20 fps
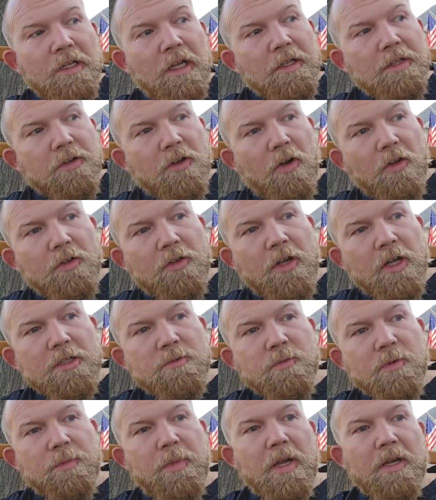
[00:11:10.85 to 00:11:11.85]
I had to call the
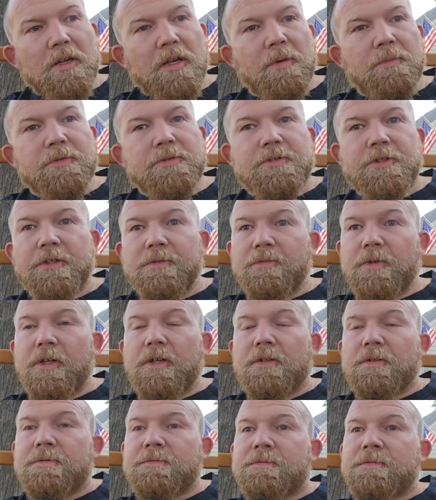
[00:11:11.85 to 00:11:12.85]
customer back up and said,
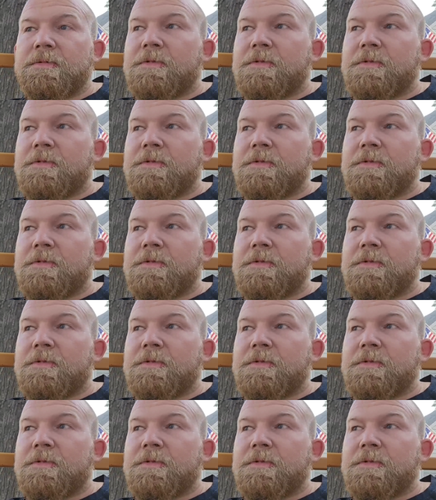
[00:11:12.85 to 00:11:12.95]
well,